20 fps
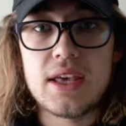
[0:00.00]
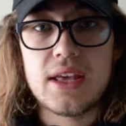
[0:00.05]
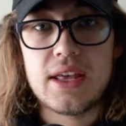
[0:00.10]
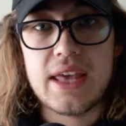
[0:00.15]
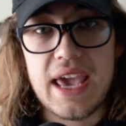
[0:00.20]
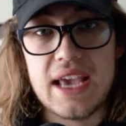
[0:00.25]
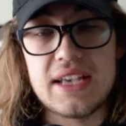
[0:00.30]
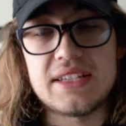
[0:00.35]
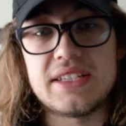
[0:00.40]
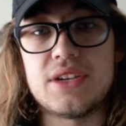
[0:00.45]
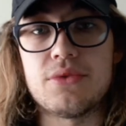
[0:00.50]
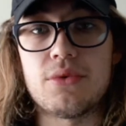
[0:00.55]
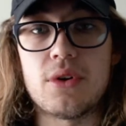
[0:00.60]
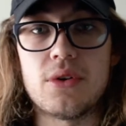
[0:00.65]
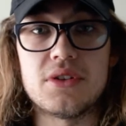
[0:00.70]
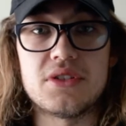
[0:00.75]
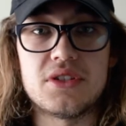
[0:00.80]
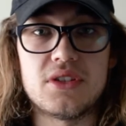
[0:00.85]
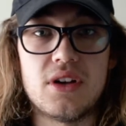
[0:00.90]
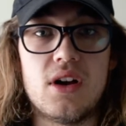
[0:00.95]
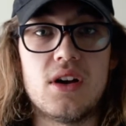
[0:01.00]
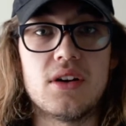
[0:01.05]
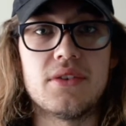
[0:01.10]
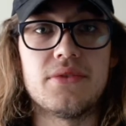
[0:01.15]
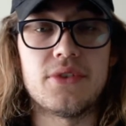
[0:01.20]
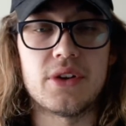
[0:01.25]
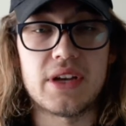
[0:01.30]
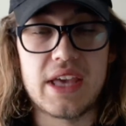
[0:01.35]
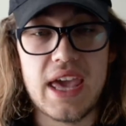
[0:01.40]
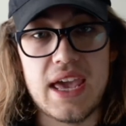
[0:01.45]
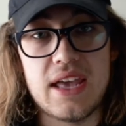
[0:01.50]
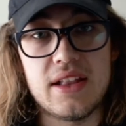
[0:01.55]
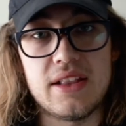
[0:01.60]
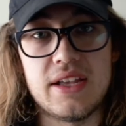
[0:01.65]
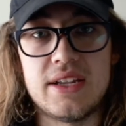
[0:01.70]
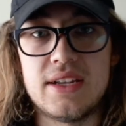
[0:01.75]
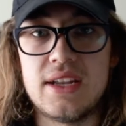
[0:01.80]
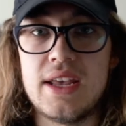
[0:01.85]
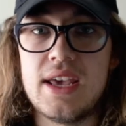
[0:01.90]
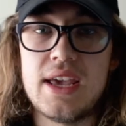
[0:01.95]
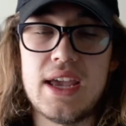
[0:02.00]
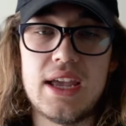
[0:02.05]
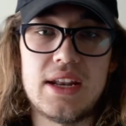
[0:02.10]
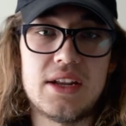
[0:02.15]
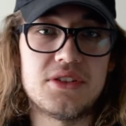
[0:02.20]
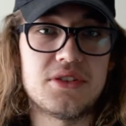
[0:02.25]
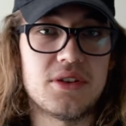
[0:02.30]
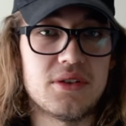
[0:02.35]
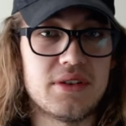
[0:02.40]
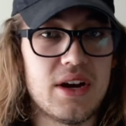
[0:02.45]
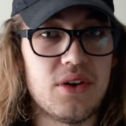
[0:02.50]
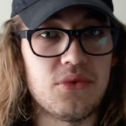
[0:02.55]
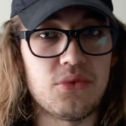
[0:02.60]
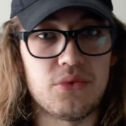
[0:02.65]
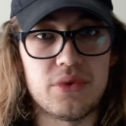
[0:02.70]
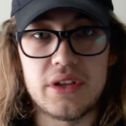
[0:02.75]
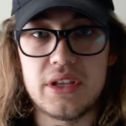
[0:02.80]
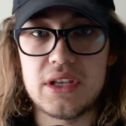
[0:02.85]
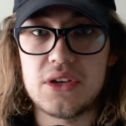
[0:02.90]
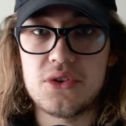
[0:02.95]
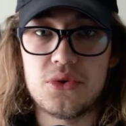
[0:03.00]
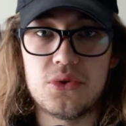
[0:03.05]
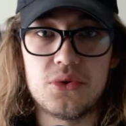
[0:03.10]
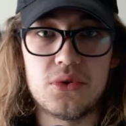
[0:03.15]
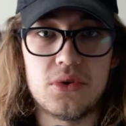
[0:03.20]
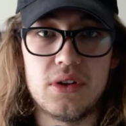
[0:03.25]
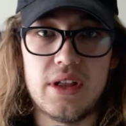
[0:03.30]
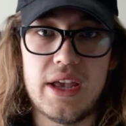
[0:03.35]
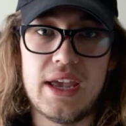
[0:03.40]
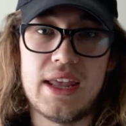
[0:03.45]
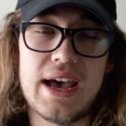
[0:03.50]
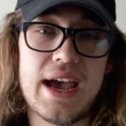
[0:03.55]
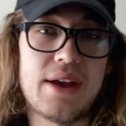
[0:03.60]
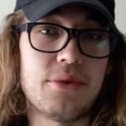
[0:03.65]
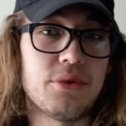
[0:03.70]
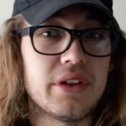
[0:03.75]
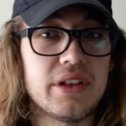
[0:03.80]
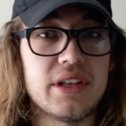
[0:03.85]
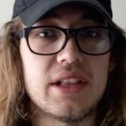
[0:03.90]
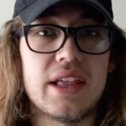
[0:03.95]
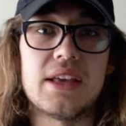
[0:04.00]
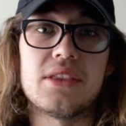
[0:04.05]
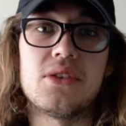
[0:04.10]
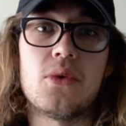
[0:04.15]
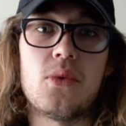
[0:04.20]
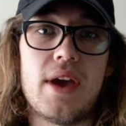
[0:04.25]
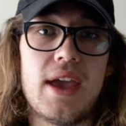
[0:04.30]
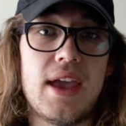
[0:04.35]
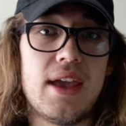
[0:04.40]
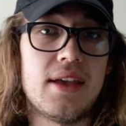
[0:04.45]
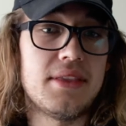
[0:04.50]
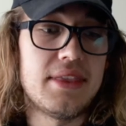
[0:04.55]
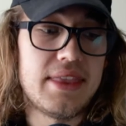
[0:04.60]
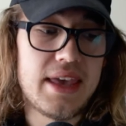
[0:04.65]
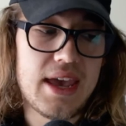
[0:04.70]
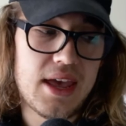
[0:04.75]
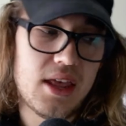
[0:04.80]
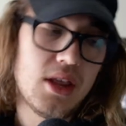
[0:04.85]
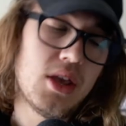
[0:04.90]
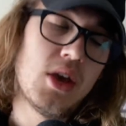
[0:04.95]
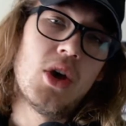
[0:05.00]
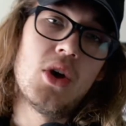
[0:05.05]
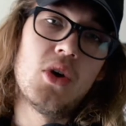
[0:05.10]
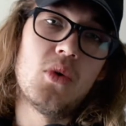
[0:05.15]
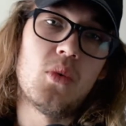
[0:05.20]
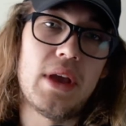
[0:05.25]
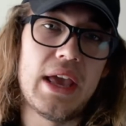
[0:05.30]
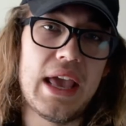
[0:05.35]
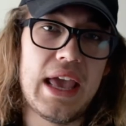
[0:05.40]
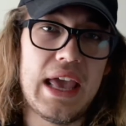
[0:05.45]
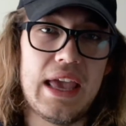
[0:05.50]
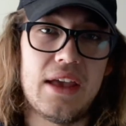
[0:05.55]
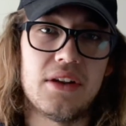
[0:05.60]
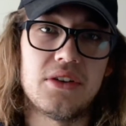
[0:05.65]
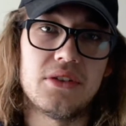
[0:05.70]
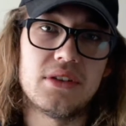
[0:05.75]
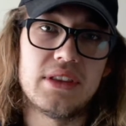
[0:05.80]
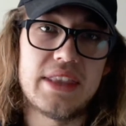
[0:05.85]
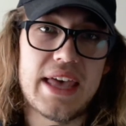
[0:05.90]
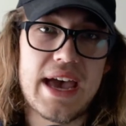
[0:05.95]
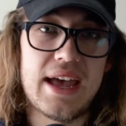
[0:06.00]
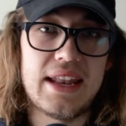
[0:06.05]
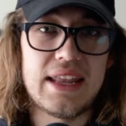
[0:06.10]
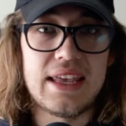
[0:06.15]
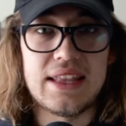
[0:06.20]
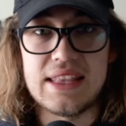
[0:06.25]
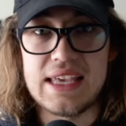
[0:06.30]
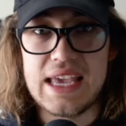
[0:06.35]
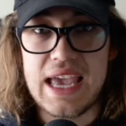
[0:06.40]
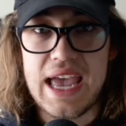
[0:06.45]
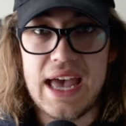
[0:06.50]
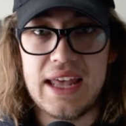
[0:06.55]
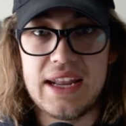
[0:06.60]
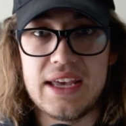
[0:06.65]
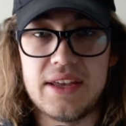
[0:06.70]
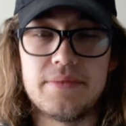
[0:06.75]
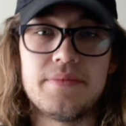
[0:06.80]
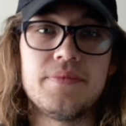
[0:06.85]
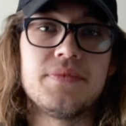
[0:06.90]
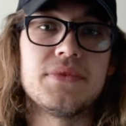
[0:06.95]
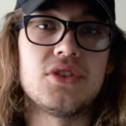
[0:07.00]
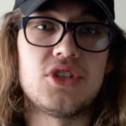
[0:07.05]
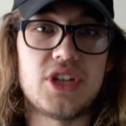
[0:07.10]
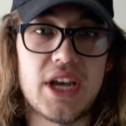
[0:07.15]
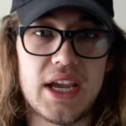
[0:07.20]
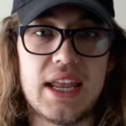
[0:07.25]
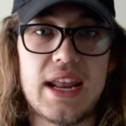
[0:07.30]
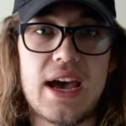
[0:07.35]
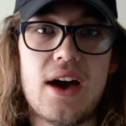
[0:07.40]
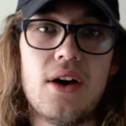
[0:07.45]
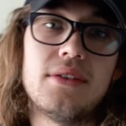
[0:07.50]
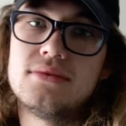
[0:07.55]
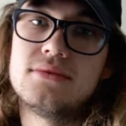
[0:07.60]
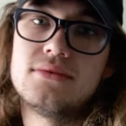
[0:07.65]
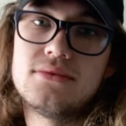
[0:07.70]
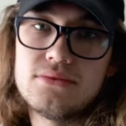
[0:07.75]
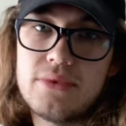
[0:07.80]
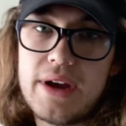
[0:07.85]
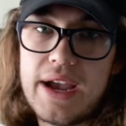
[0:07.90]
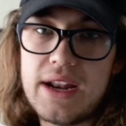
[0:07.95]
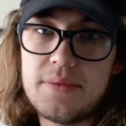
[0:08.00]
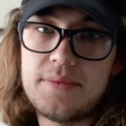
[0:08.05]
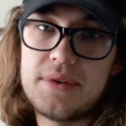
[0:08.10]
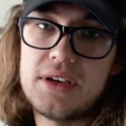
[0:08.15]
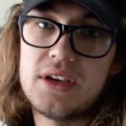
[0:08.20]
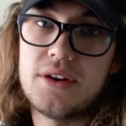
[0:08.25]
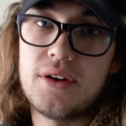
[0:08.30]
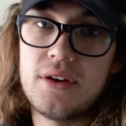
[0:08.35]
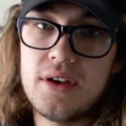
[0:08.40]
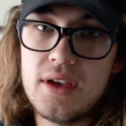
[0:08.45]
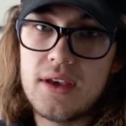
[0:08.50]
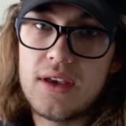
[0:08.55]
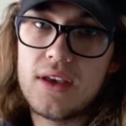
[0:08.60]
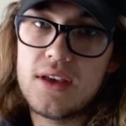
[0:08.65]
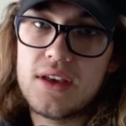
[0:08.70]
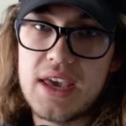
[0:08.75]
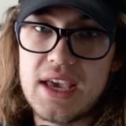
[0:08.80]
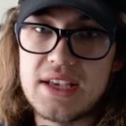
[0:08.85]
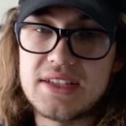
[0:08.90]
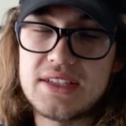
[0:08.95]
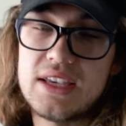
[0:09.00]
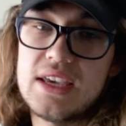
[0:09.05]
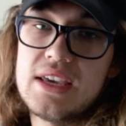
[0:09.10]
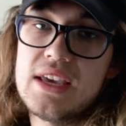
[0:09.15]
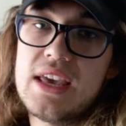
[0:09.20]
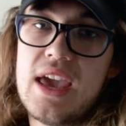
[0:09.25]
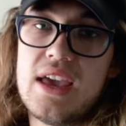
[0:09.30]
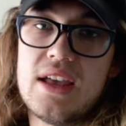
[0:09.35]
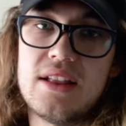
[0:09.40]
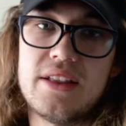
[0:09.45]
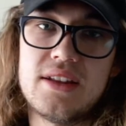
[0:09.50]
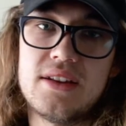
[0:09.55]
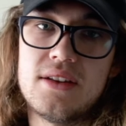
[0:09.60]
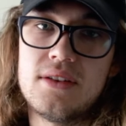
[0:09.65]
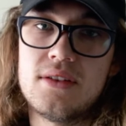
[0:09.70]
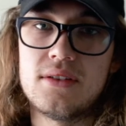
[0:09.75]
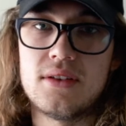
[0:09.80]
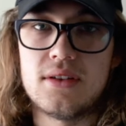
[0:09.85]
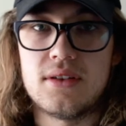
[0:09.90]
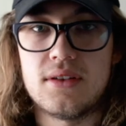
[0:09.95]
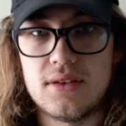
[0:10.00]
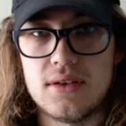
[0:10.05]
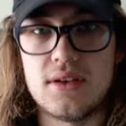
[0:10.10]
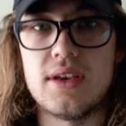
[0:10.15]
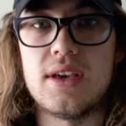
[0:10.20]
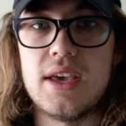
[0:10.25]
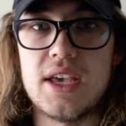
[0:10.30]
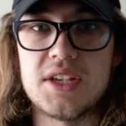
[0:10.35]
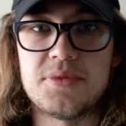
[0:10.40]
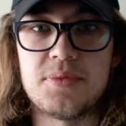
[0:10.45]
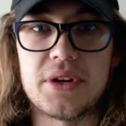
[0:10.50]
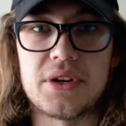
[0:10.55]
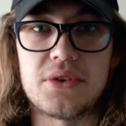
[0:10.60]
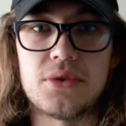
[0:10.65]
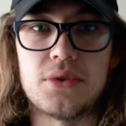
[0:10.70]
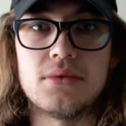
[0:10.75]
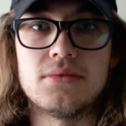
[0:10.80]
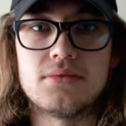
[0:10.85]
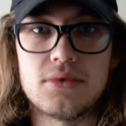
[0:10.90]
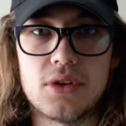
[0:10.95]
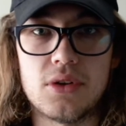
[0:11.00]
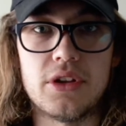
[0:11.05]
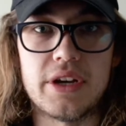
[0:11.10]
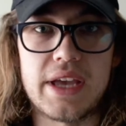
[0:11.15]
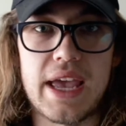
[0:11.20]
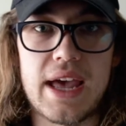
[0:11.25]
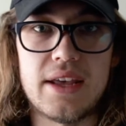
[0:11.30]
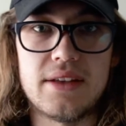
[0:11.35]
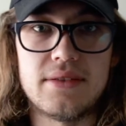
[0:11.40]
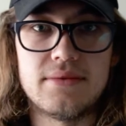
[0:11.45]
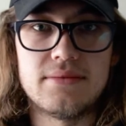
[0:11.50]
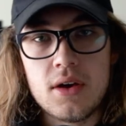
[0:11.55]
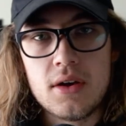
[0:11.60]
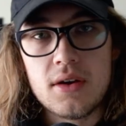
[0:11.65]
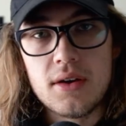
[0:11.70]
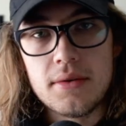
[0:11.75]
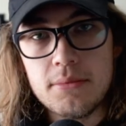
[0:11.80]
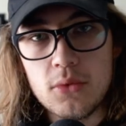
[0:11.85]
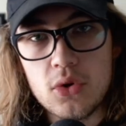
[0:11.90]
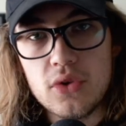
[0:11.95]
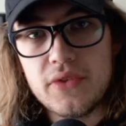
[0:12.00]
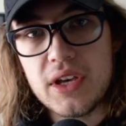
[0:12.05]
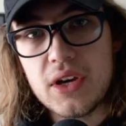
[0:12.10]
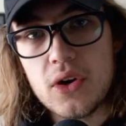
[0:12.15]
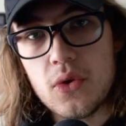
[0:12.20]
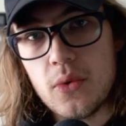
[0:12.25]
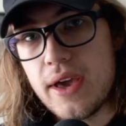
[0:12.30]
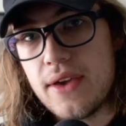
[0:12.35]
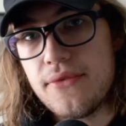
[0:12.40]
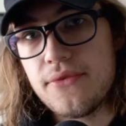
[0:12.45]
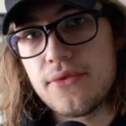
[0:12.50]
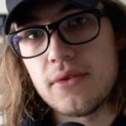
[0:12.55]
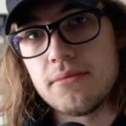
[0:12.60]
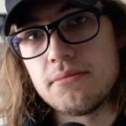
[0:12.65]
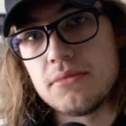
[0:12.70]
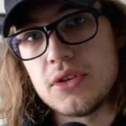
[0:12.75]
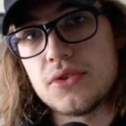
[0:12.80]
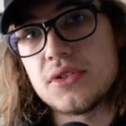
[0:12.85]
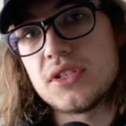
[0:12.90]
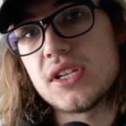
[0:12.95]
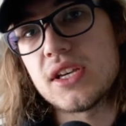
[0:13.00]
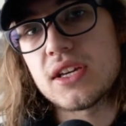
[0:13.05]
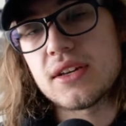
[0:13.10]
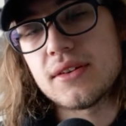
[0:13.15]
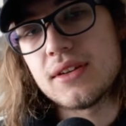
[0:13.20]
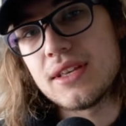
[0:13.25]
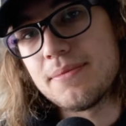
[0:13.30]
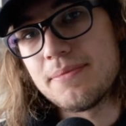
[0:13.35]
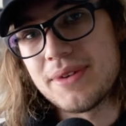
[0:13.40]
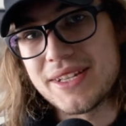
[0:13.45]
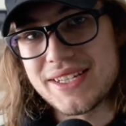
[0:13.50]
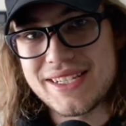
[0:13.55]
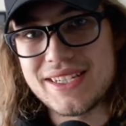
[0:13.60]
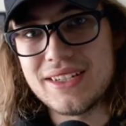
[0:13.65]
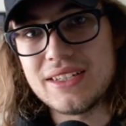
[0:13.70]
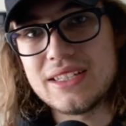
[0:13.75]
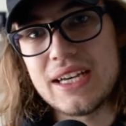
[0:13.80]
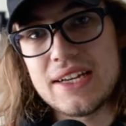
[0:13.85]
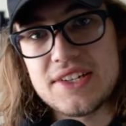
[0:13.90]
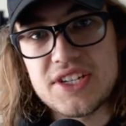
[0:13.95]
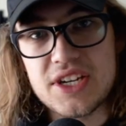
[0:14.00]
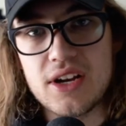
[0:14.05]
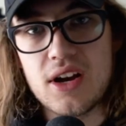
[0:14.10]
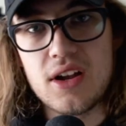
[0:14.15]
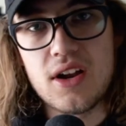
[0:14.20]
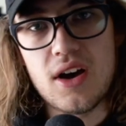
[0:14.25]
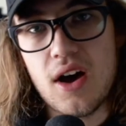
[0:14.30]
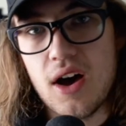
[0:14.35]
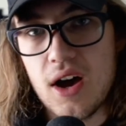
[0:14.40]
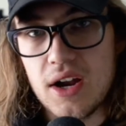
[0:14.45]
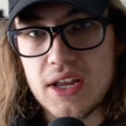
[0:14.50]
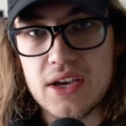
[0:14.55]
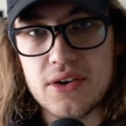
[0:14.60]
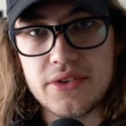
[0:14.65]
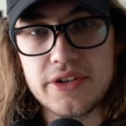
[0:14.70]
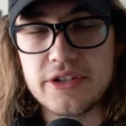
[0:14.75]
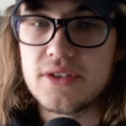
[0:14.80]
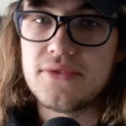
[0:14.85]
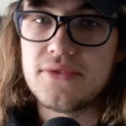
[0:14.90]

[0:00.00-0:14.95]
Casey wrote a song for Caitlin and it turned out really cool and I really like the way that we handled that in the edit. Check it out right up here. Casey and Caitlin. It's pretty cool. Go look at it. Moving away from music, but still touching on audio, there's